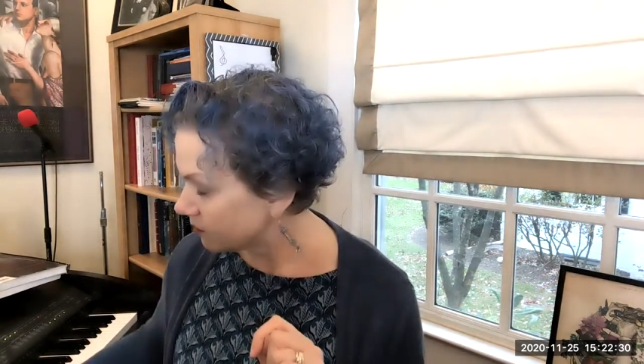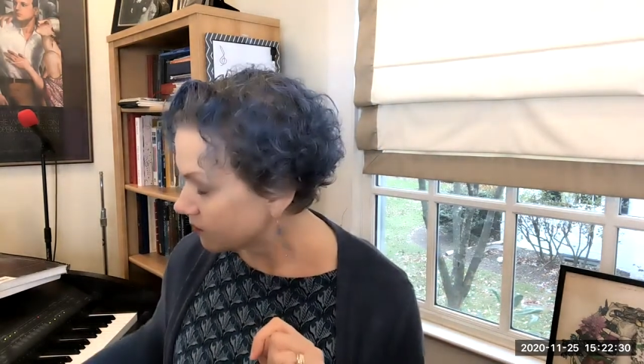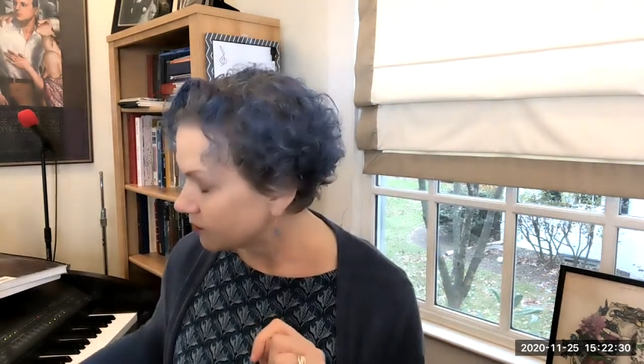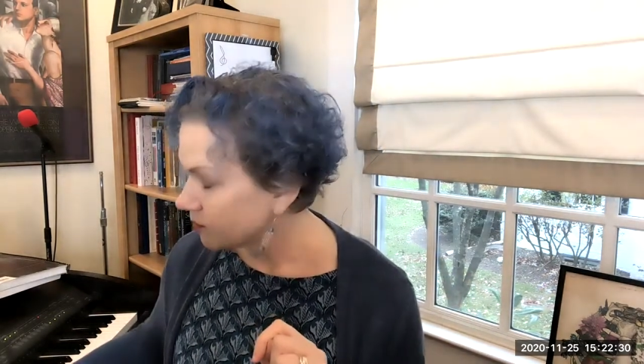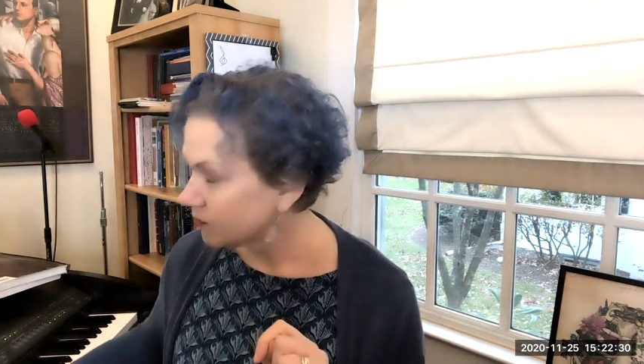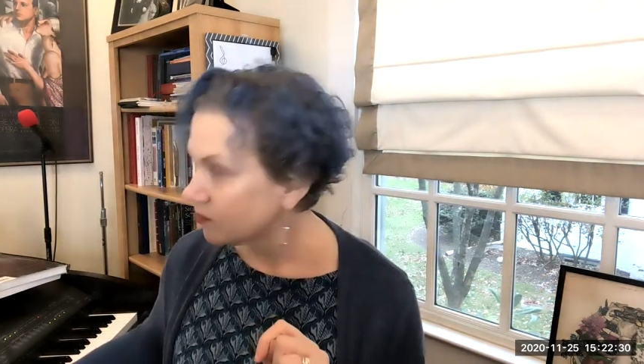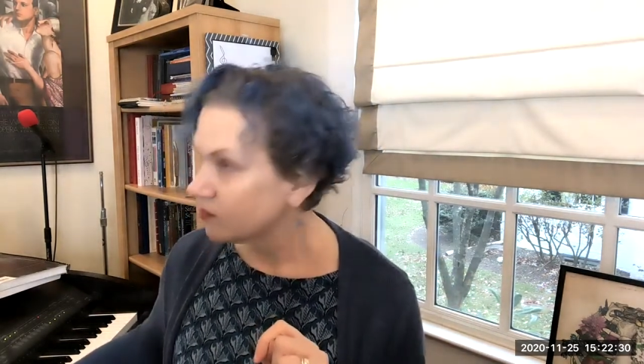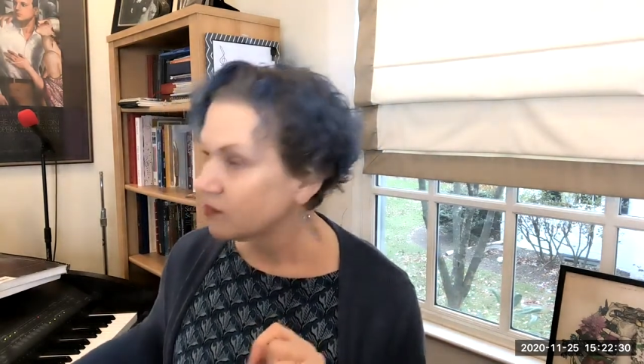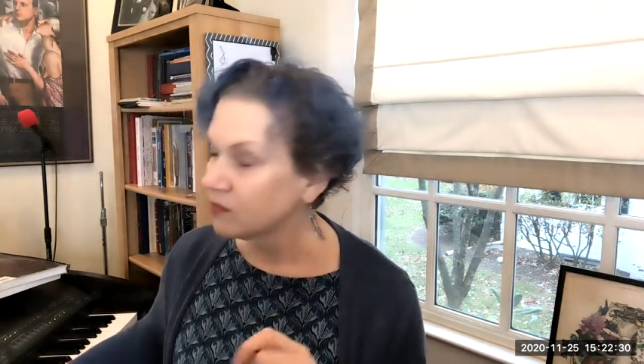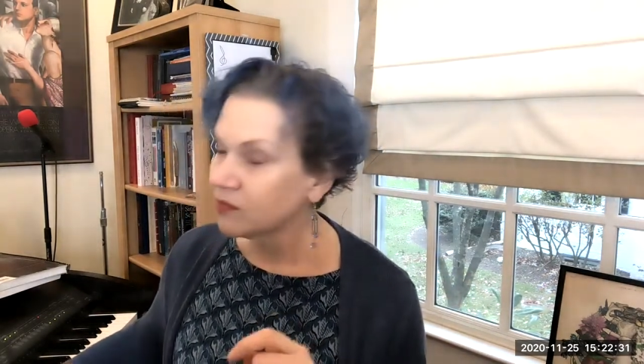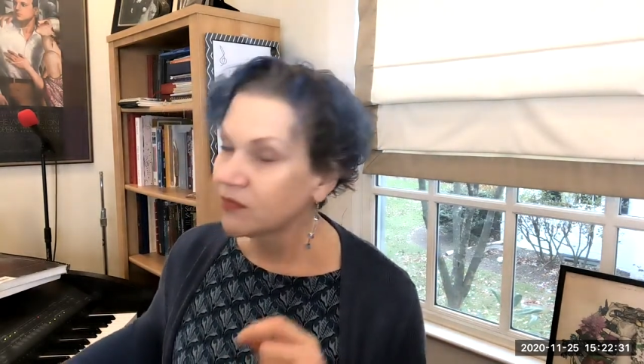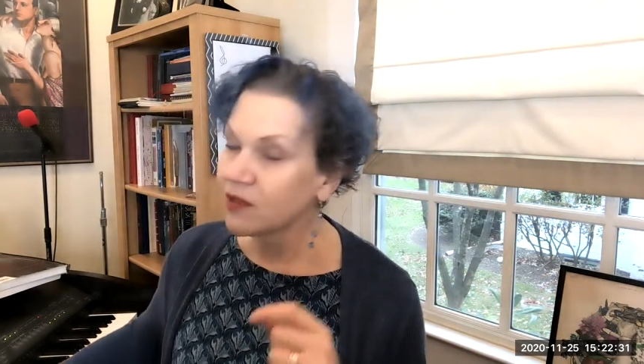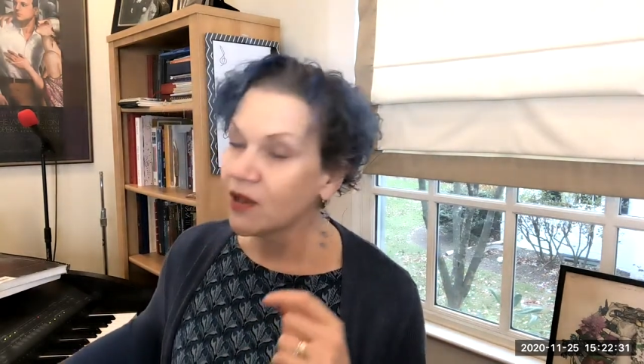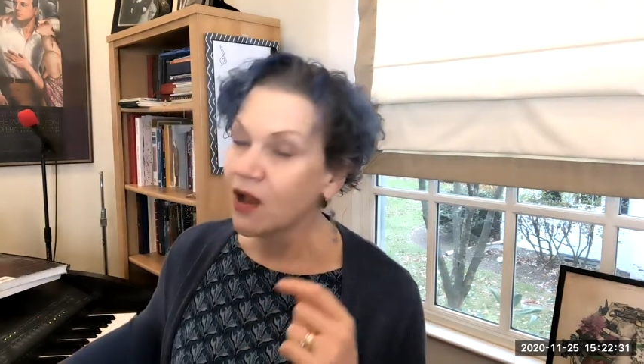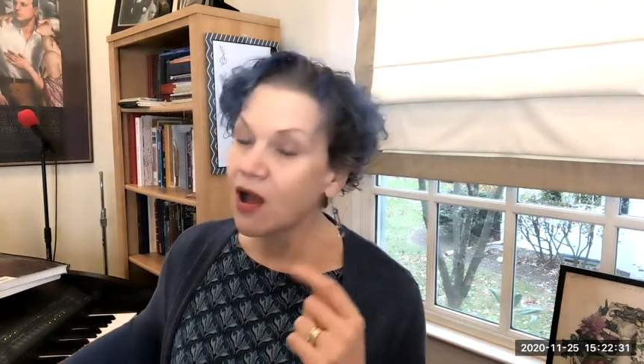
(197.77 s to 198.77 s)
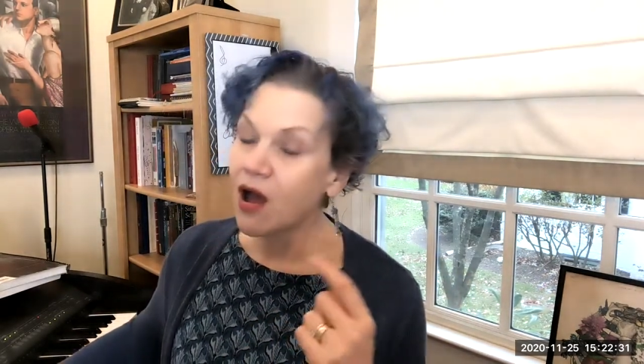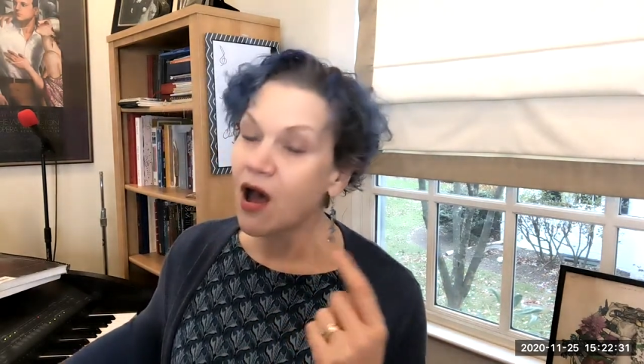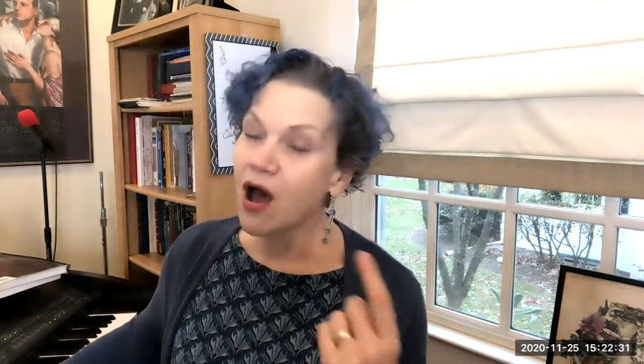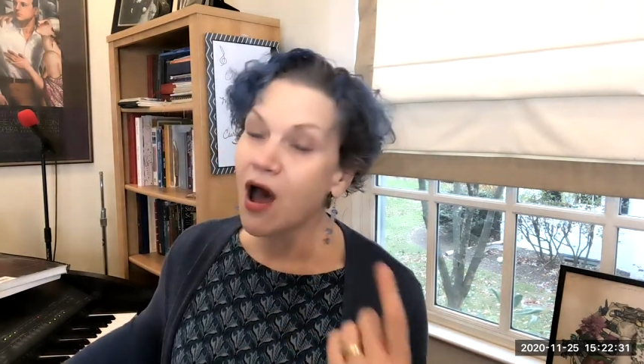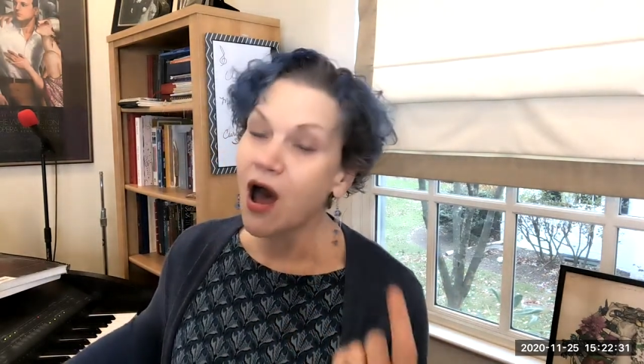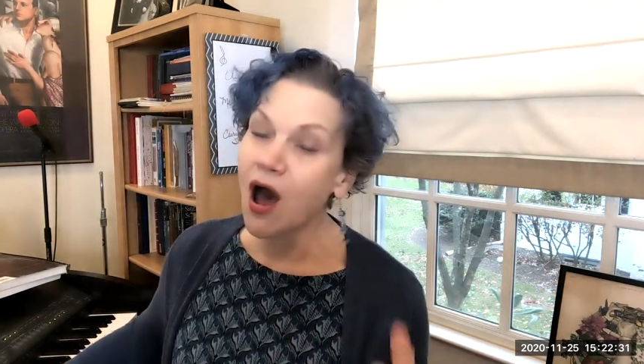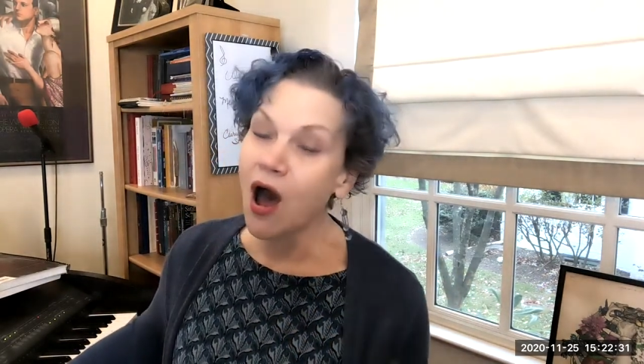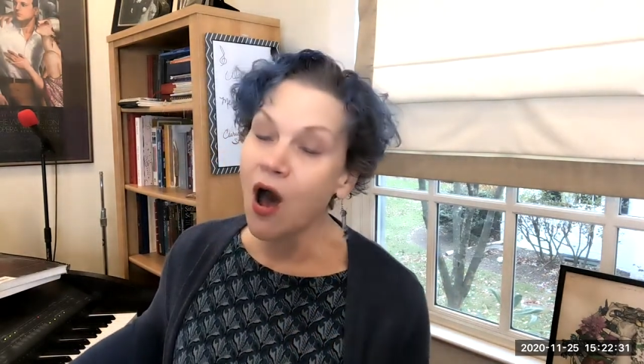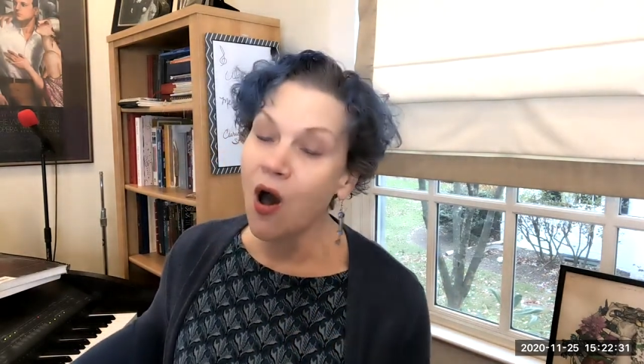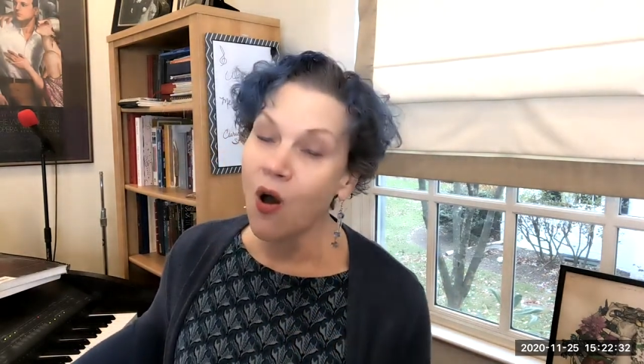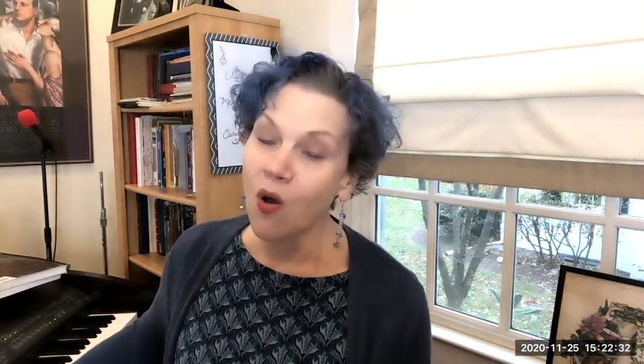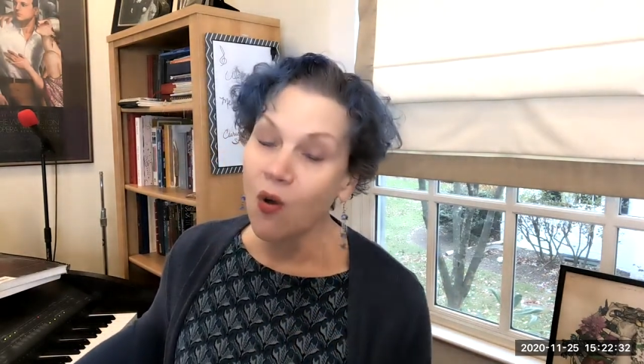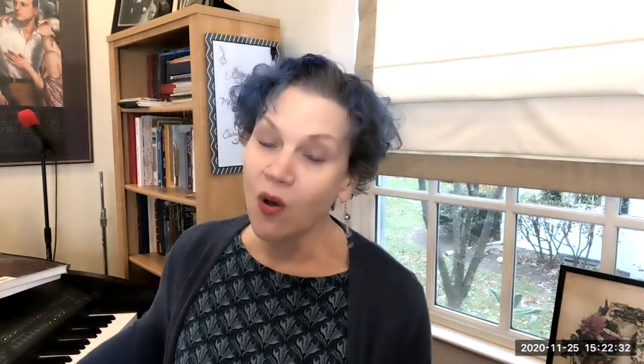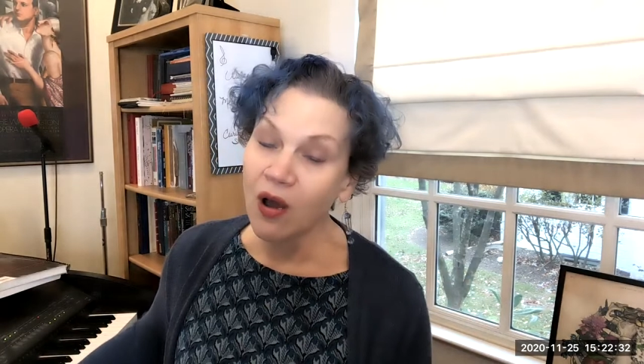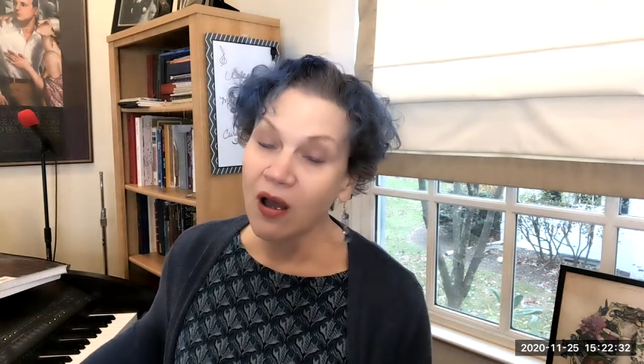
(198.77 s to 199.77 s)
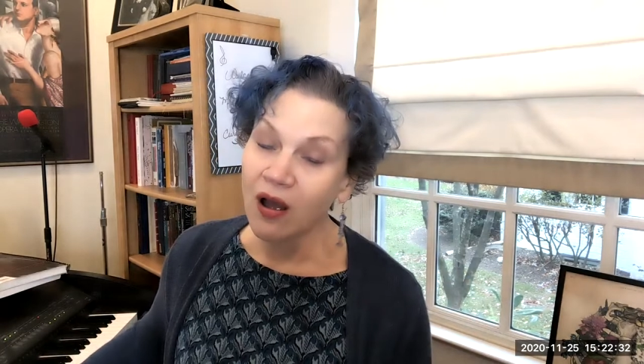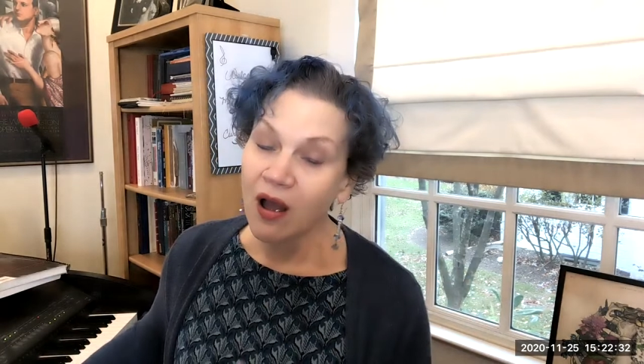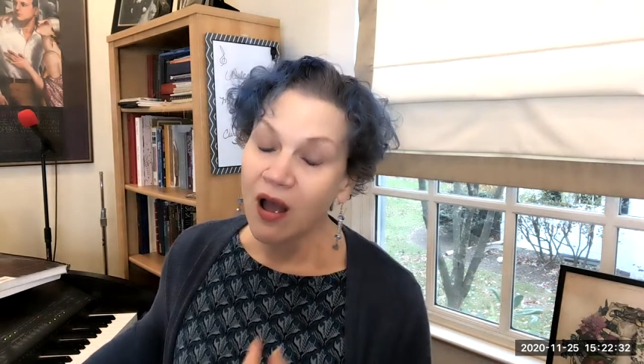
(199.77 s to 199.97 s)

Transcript: oh,